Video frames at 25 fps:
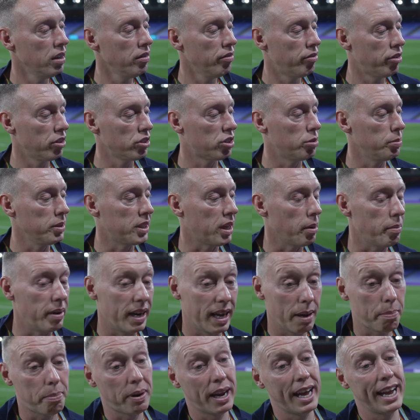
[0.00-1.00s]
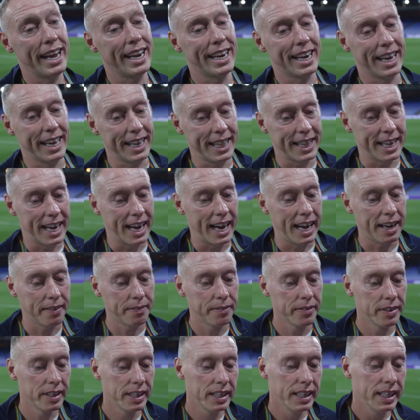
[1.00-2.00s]
For us to be coming here playing like that
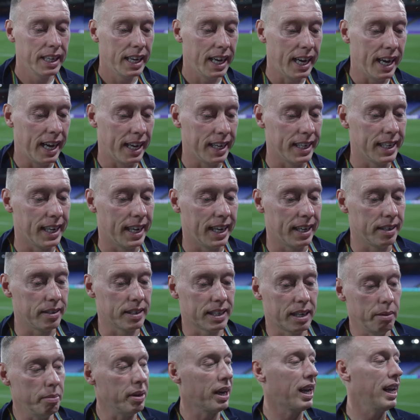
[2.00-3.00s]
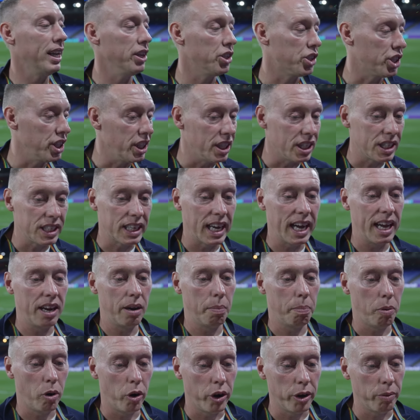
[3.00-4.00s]
and keeping a clean sheet and getting
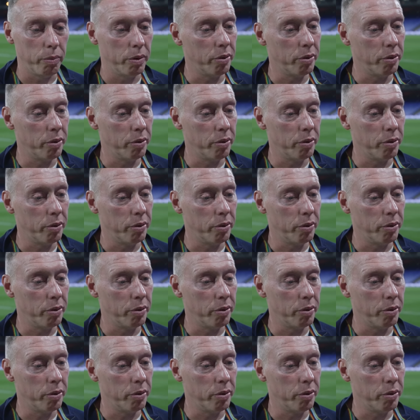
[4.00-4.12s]
a point,